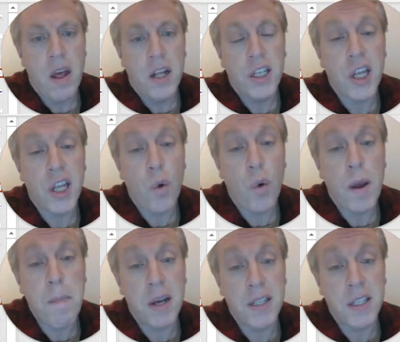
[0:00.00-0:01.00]
so we
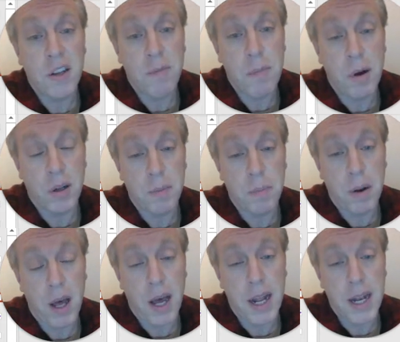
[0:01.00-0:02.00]
must have
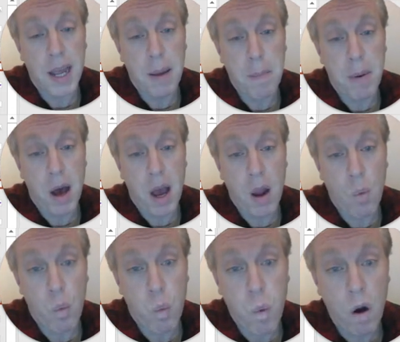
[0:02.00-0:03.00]
multiplied it by
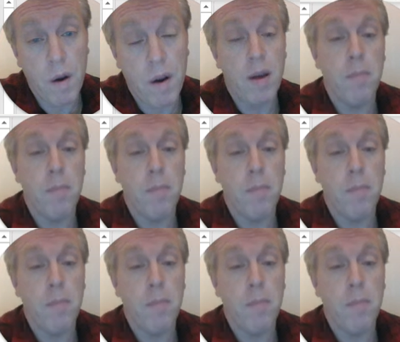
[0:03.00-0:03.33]
1,